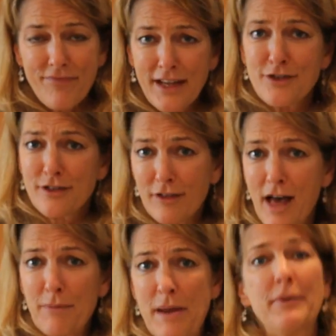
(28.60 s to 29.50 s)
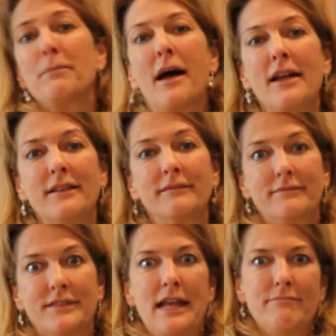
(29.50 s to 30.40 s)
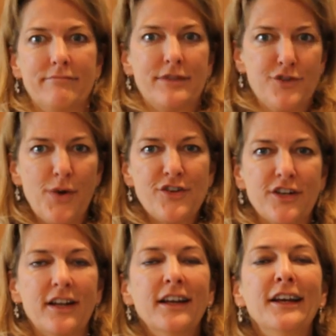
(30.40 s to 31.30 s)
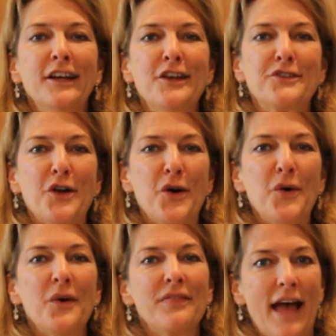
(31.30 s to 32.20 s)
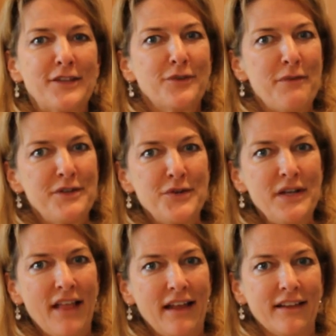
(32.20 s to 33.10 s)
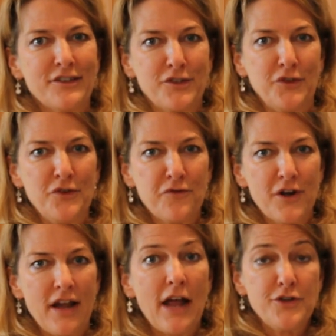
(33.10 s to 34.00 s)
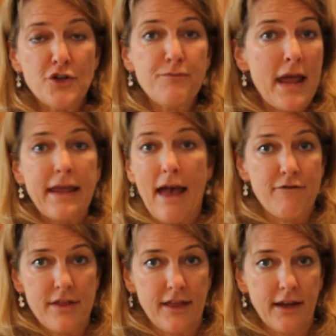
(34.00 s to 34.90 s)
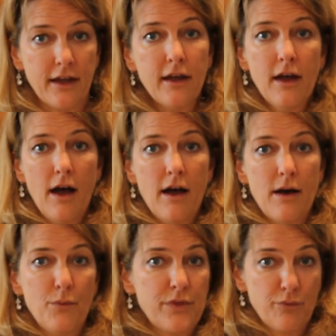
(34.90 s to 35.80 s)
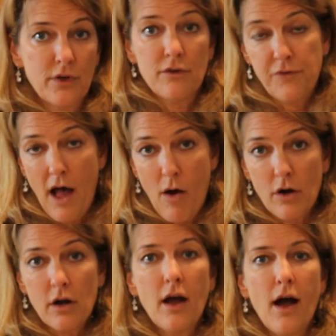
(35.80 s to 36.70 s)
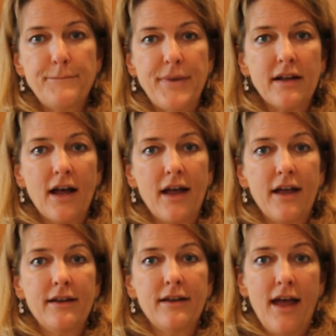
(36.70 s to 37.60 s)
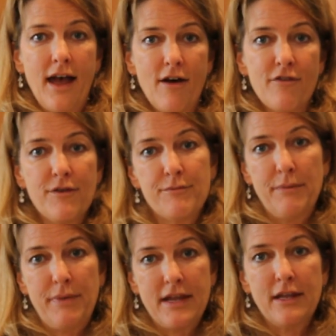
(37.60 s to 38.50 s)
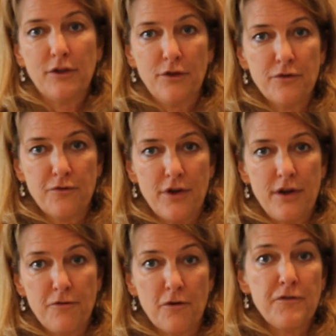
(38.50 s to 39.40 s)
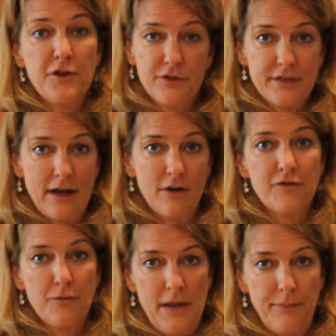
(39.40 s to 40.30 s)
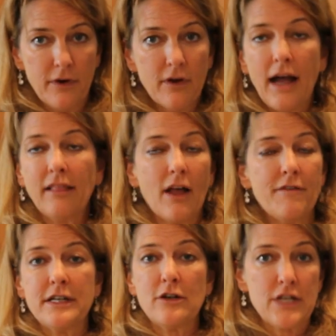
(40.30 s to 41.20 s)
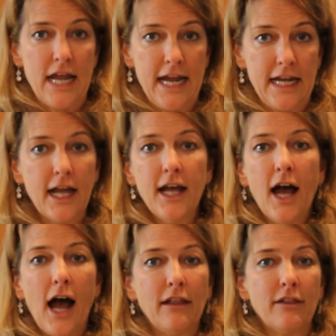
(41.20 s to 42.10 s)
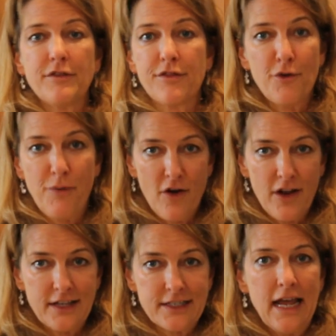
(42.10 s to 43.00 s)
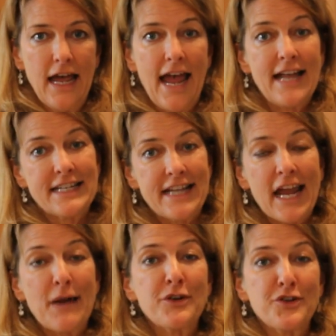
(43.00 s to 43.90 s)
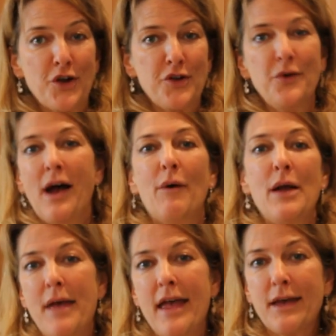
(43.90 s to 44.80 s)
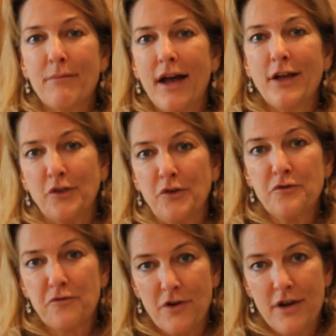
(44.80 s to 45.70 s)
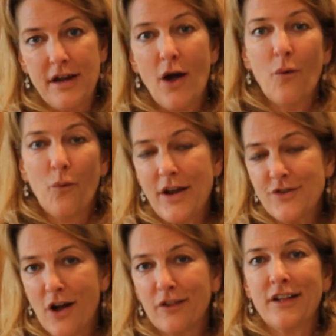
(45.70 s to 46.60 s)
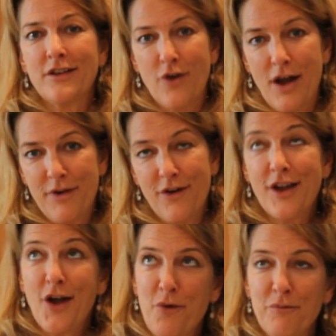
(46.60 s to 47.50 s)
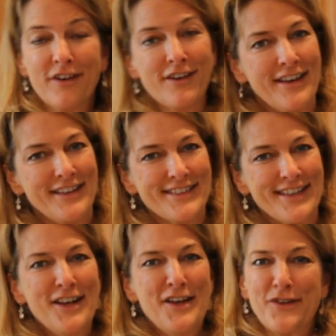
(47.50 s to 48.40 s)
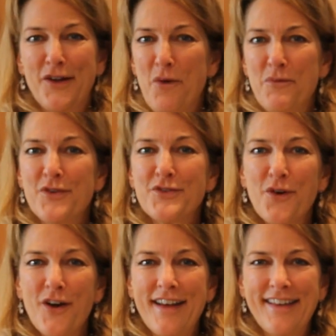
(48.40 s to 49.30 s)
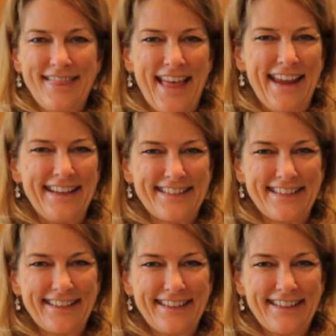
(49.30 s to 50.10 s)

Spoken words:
because there's a lot of people in my same situation. So that's what I've been doing lately, is gluten-free. I do bake everything with real flour, but I have been baking gluten-free for a few years now for people. I love to entertain, I love to throw parties, and today I'm going to show you how I make my gluten-free white chocolate cranberry oatmeal cookies. So I hope you enjoy. Thanks.